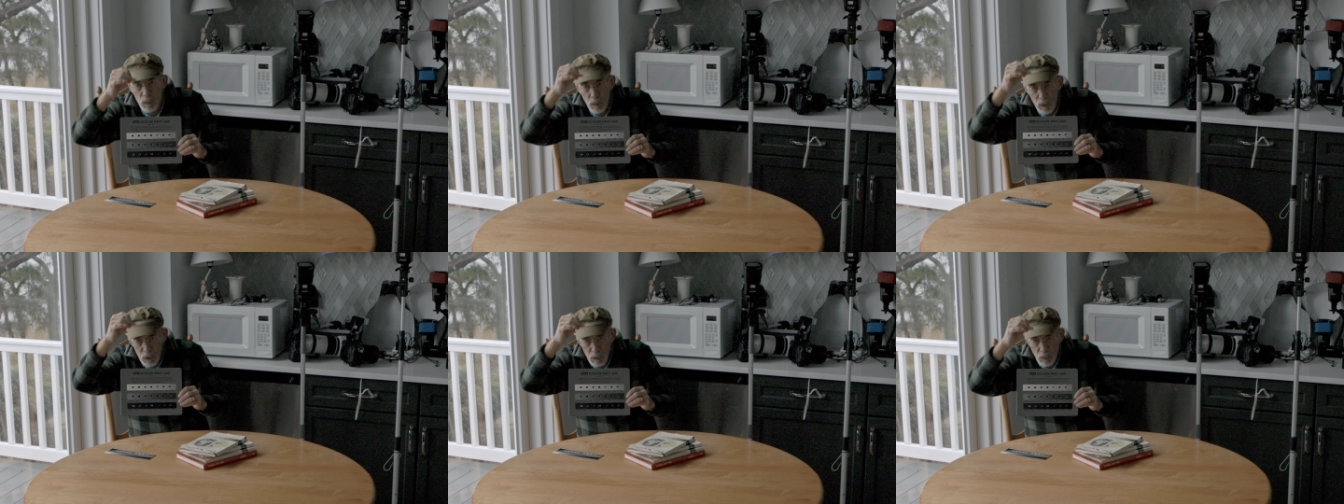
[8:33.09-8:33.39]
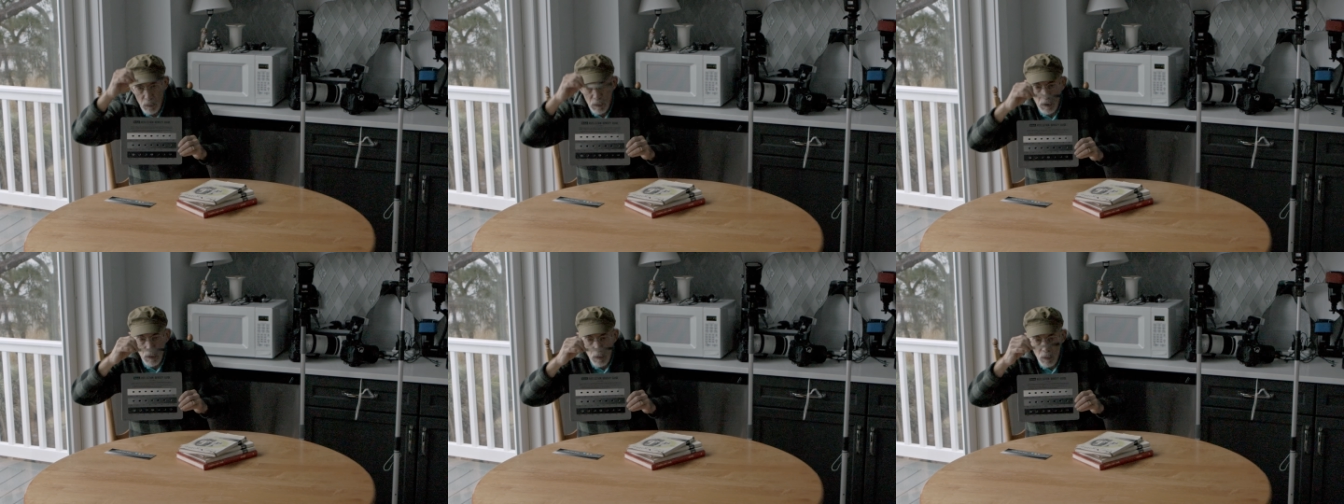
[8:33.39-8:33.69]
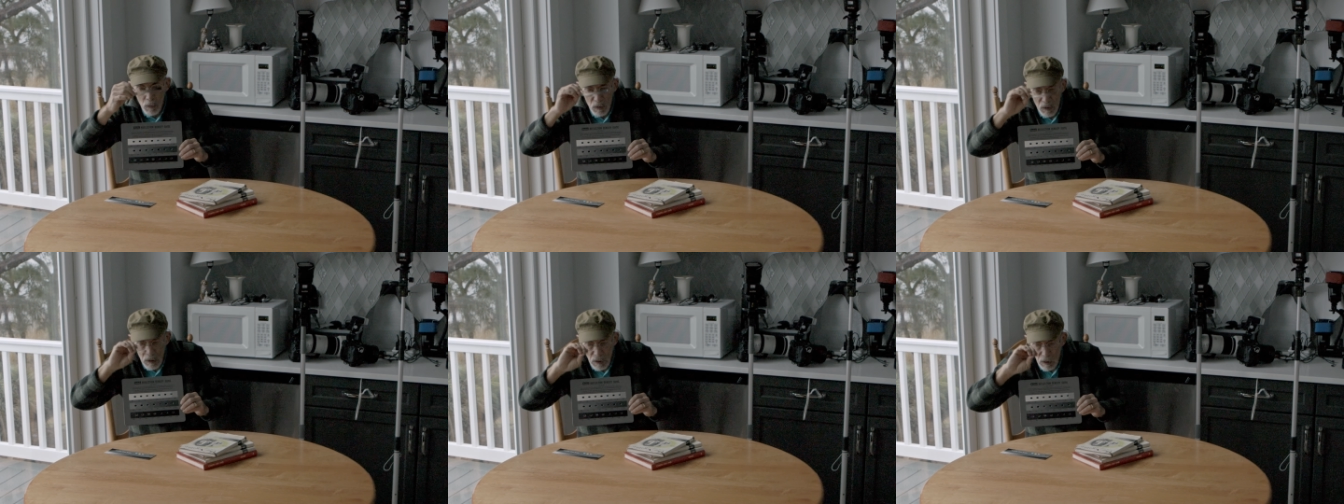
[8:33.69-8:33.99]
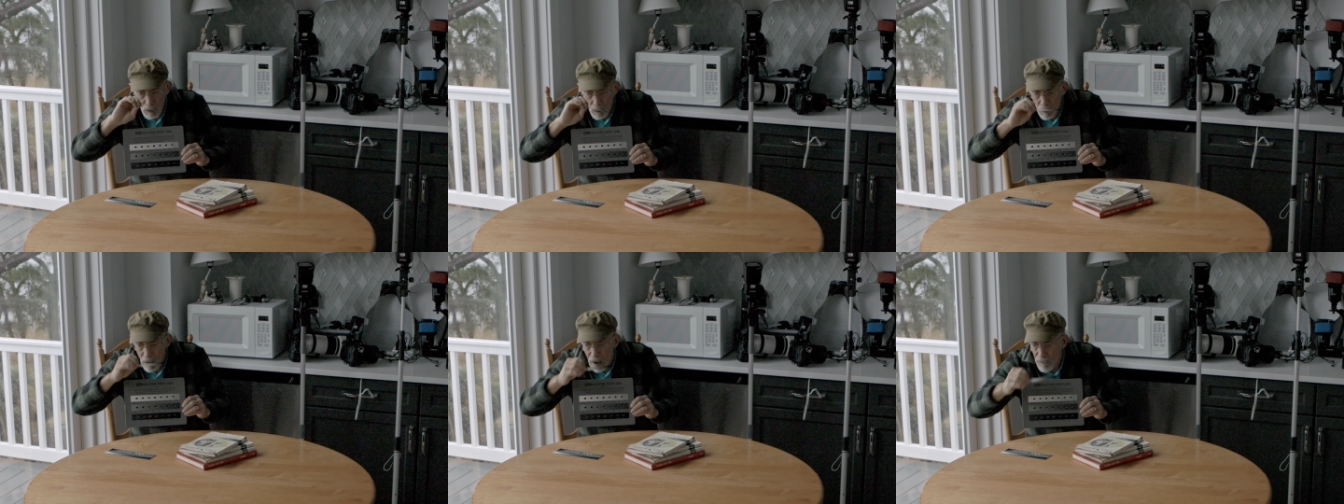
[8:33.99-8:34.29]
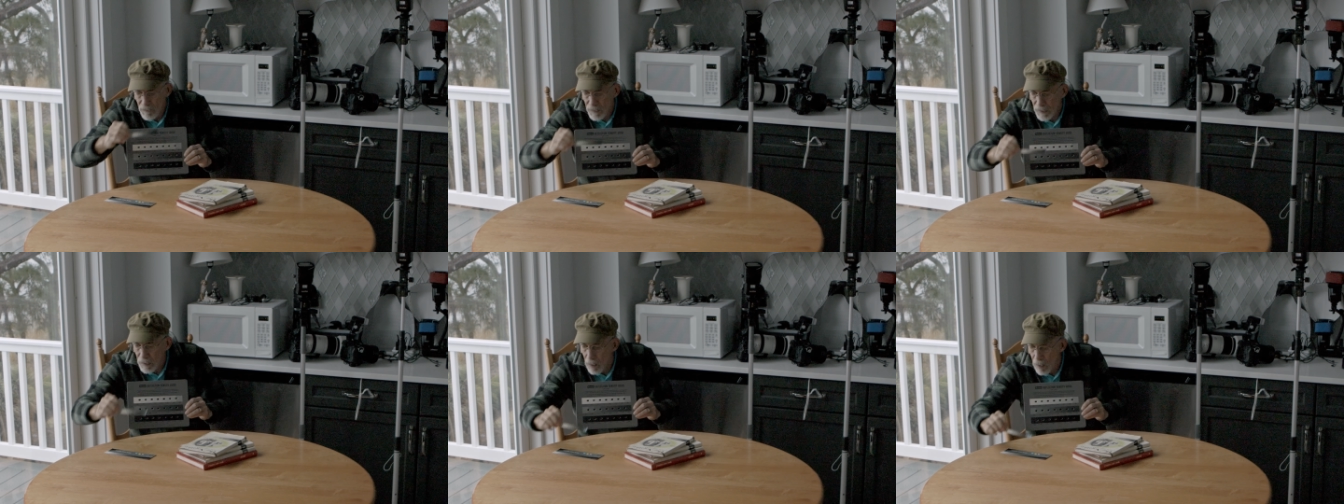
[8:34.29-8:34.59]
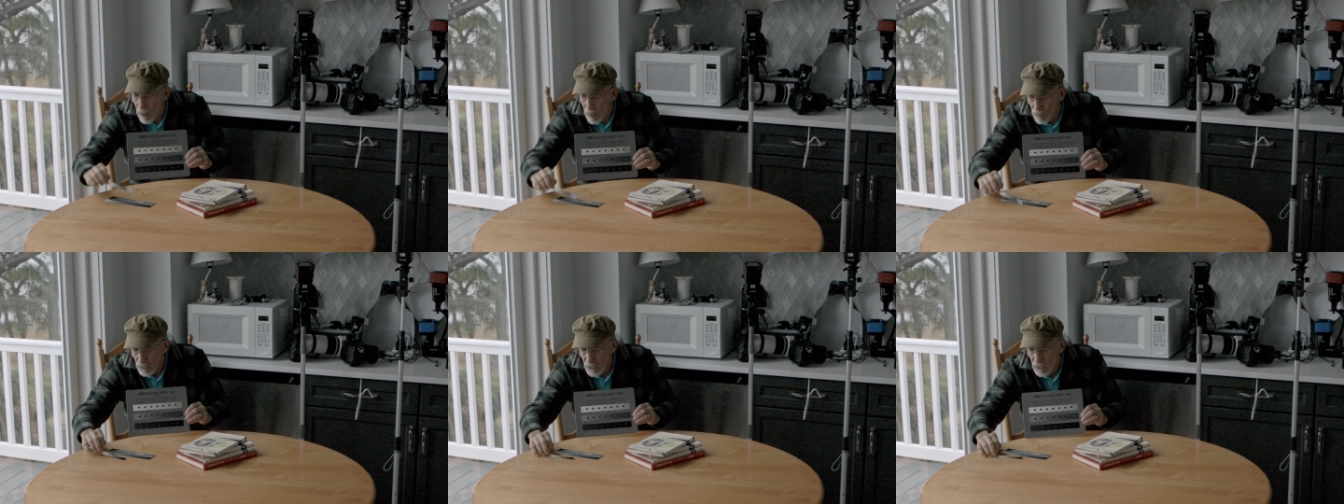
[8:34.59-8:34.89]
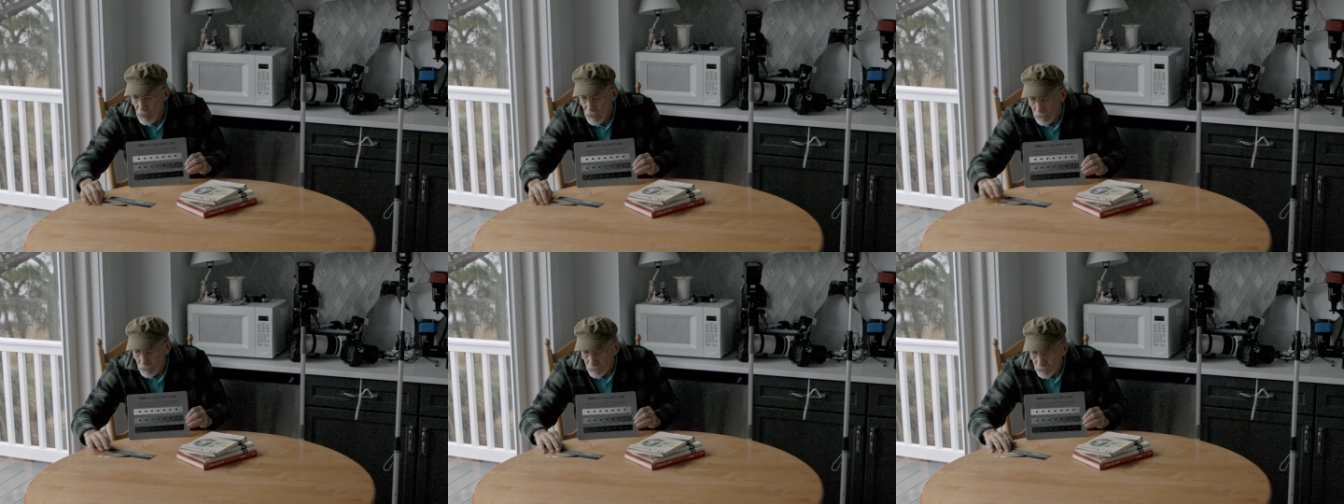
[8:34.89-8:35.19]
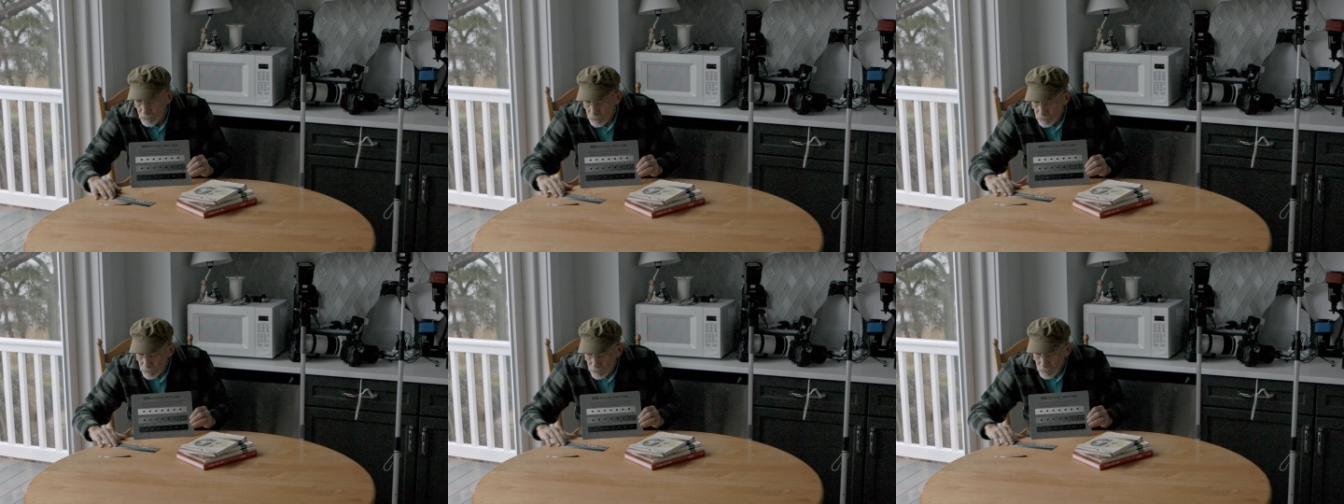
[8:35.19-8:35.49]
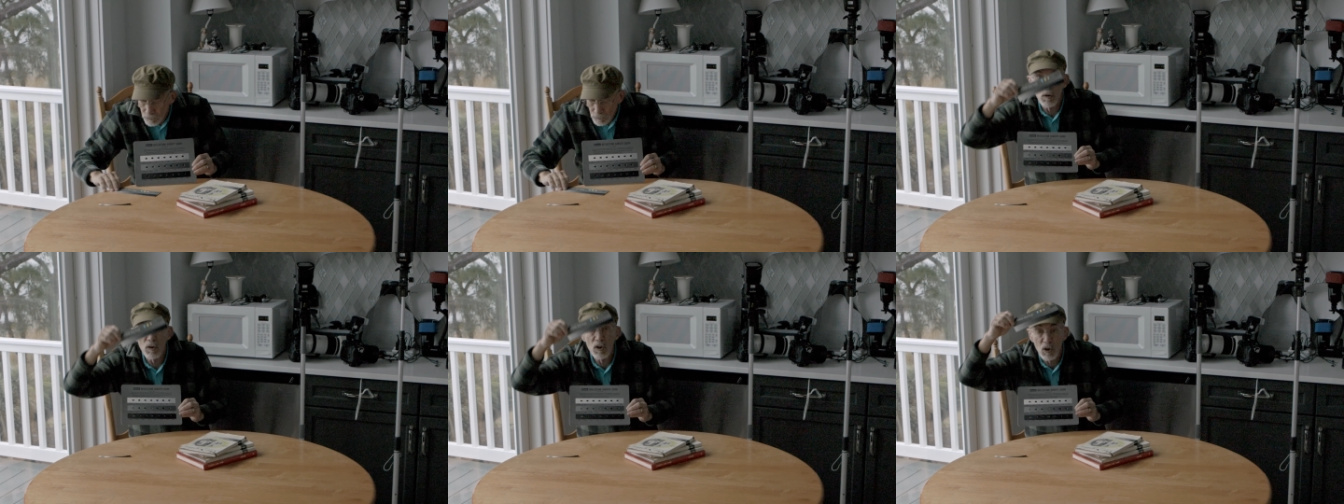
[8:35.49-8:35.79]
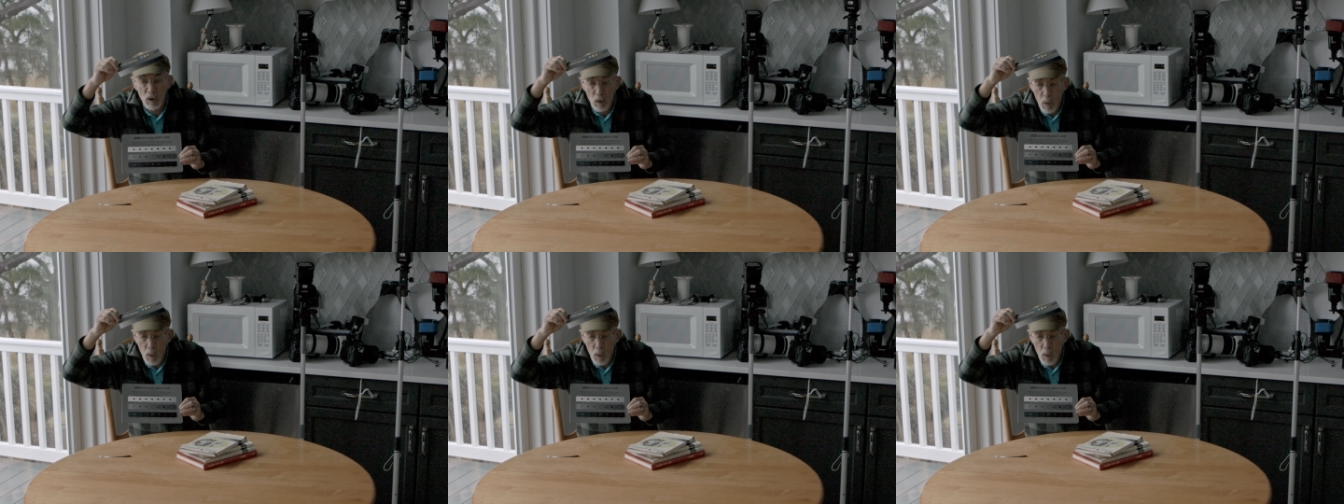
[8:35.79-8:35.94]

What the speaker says: which we used in graphic arts. There's